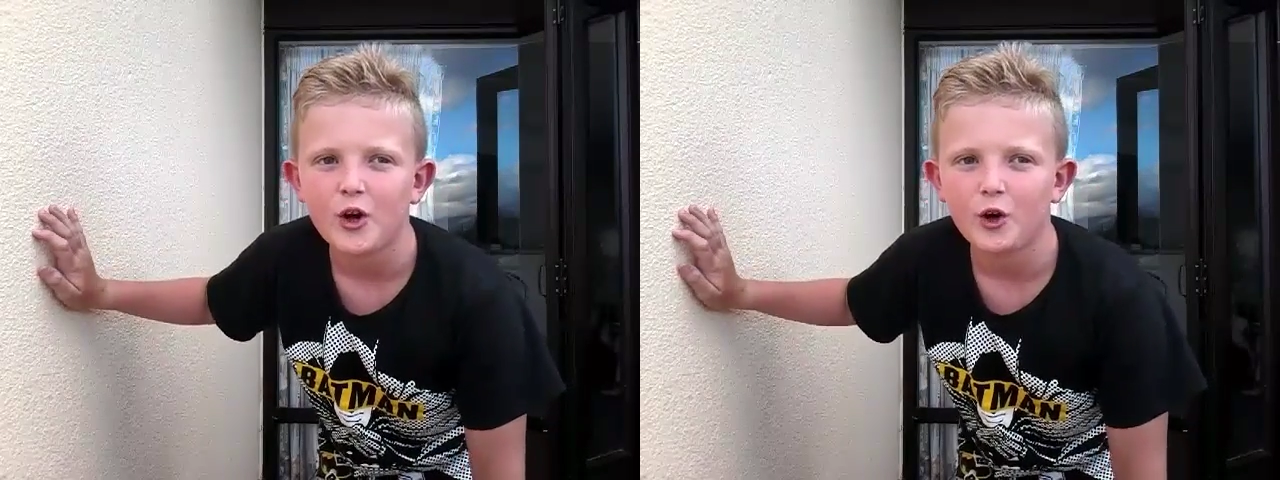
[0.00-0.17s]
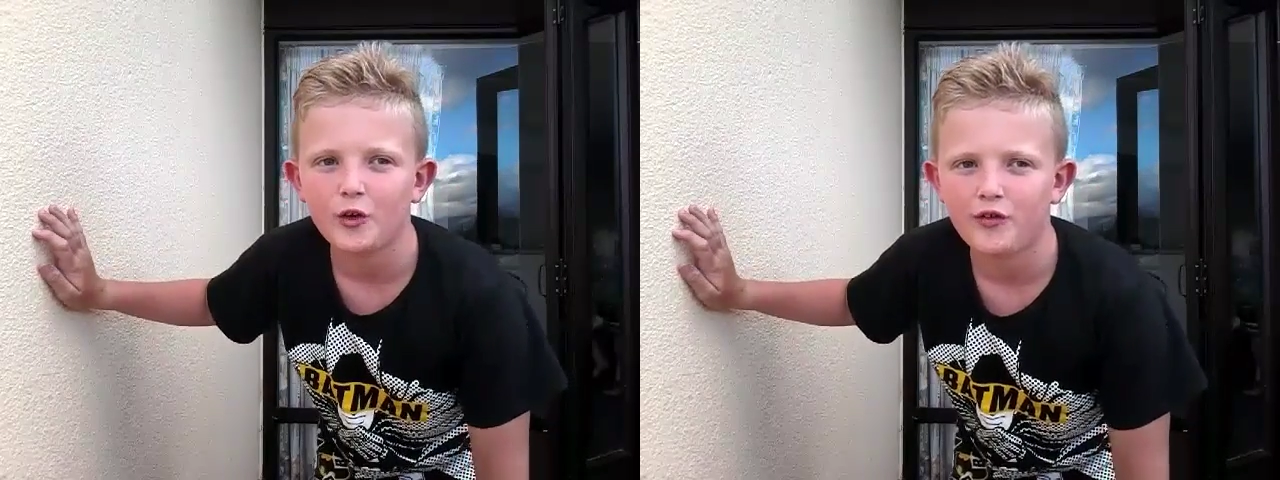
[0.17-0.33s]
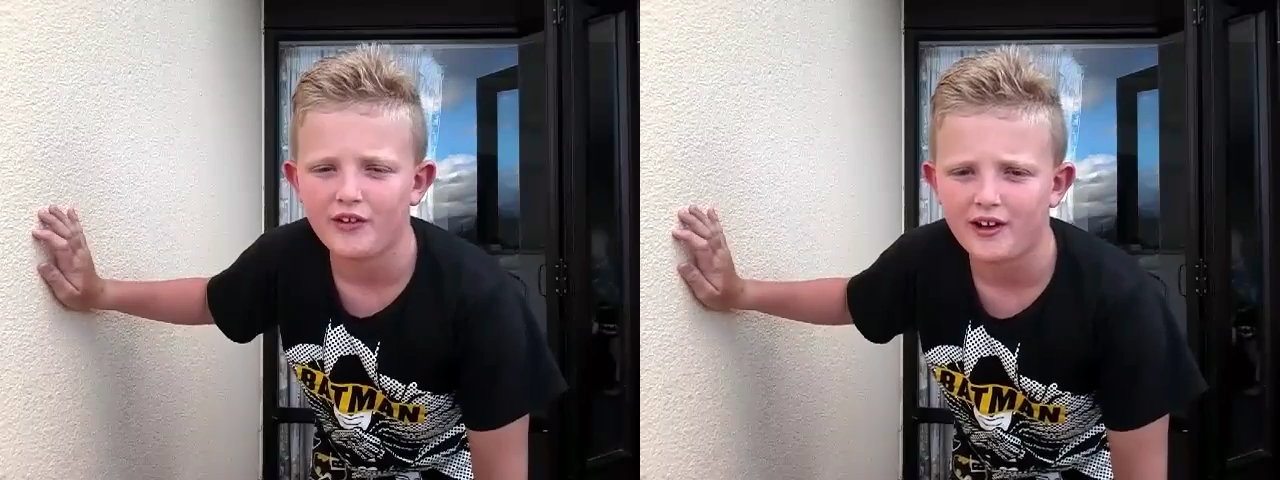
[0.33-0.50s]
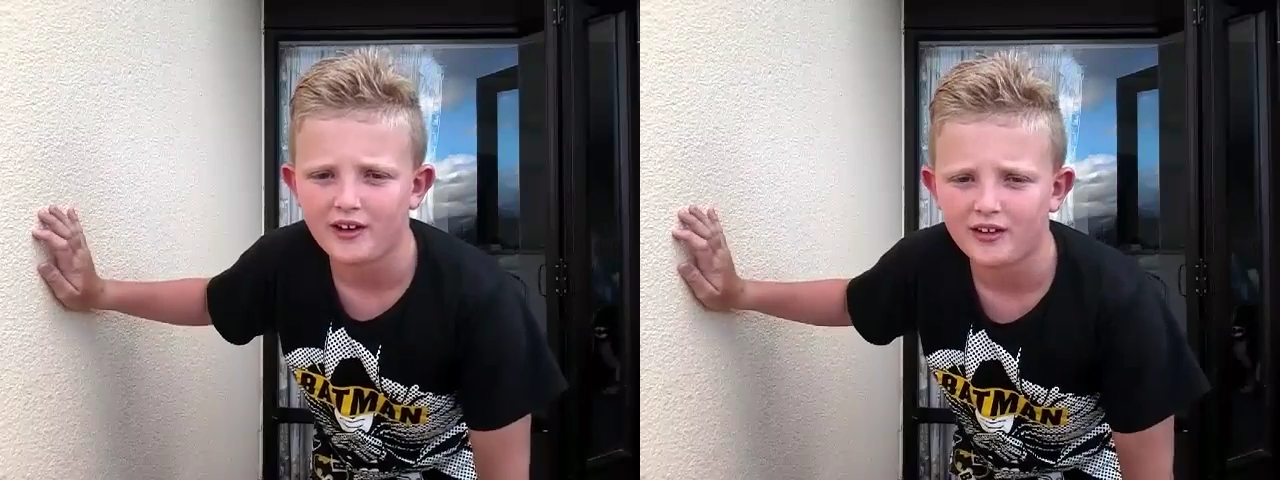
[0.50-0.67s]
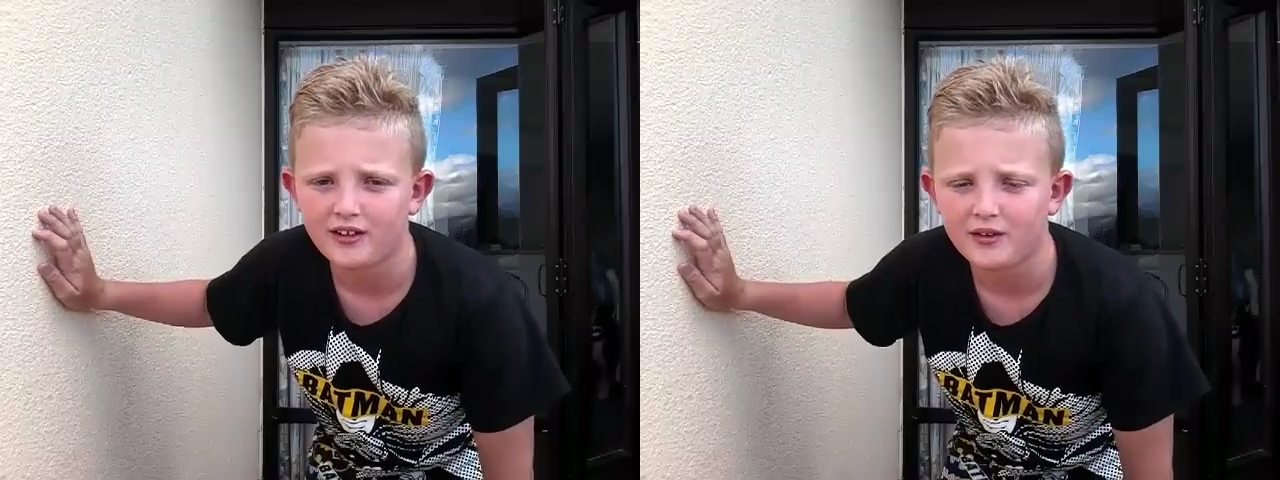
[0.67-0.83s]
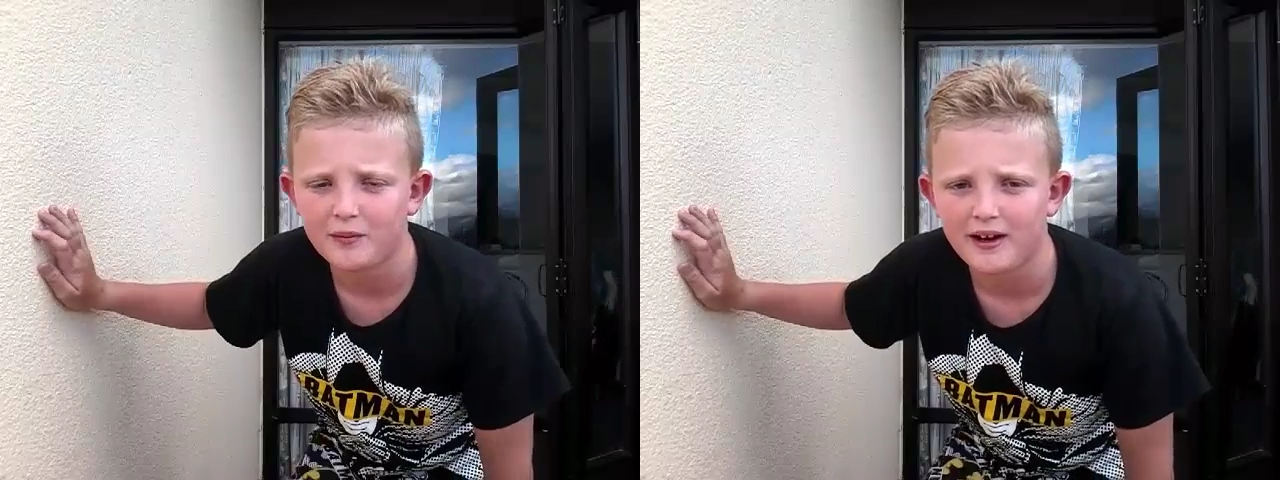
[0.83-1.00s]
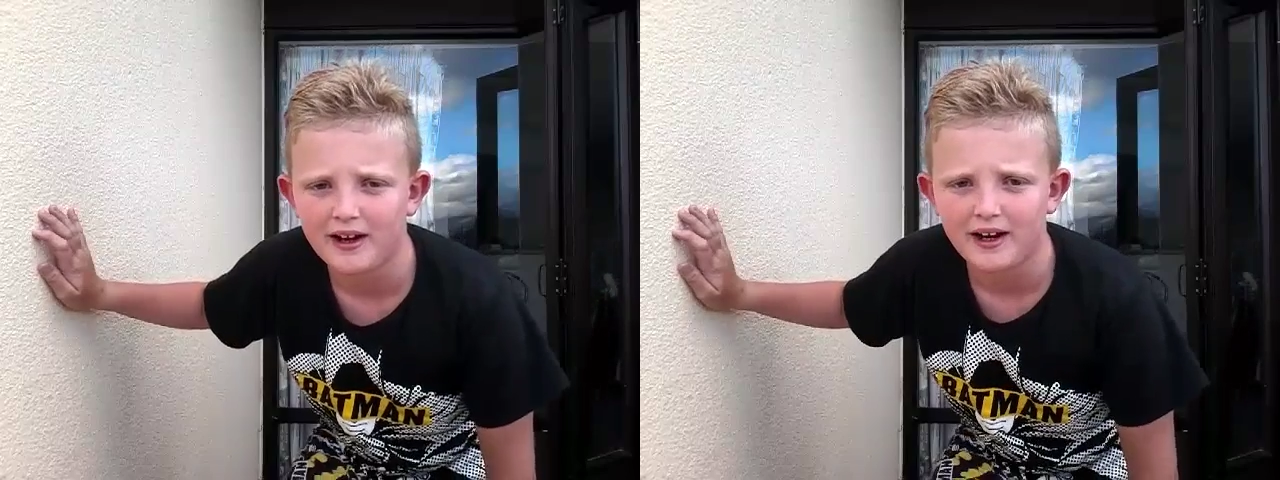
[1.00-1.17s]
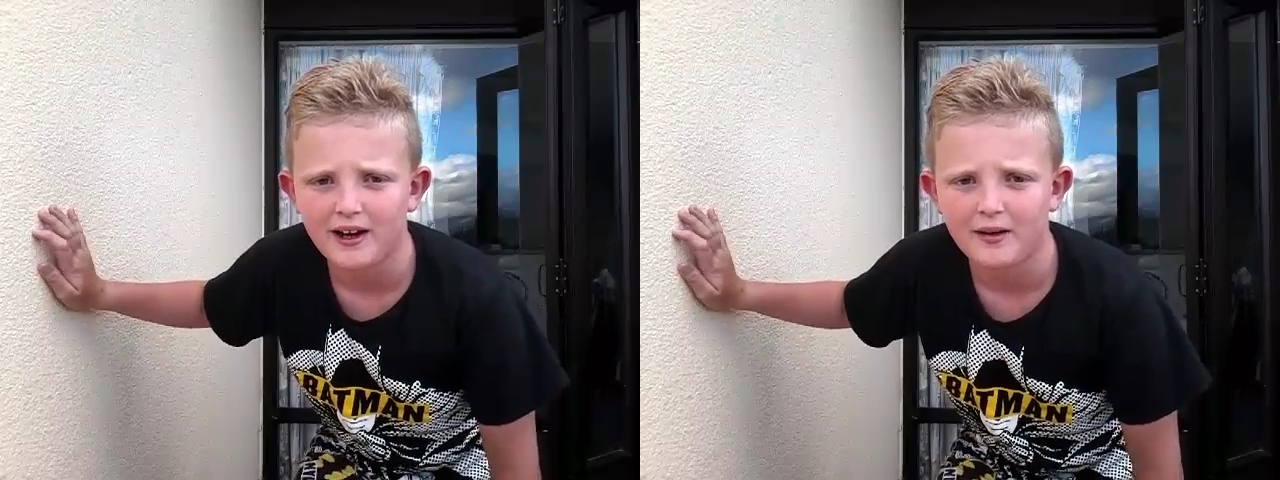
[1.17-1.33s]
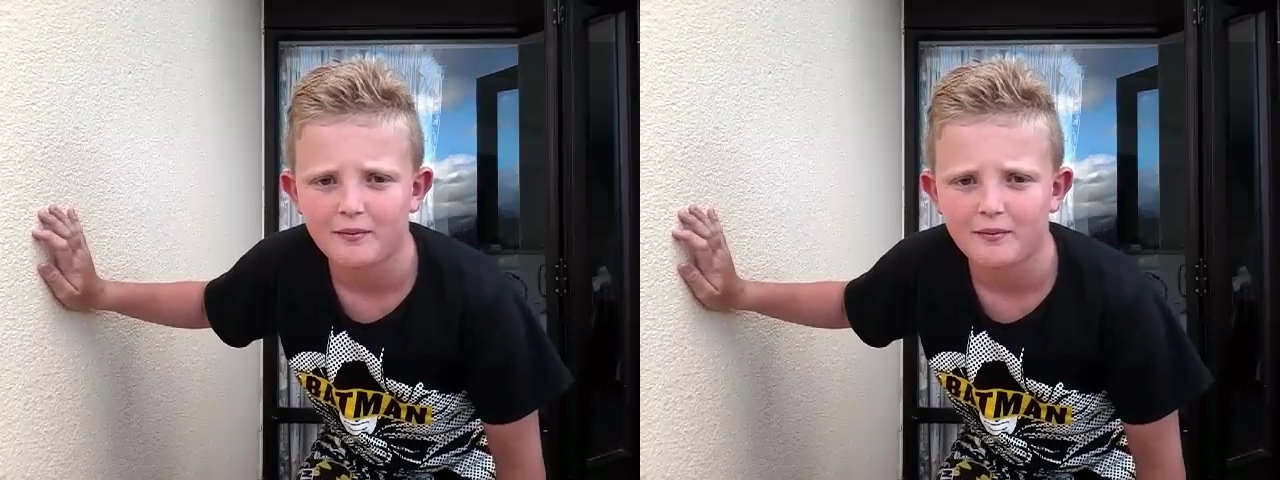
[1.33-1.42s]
who finds me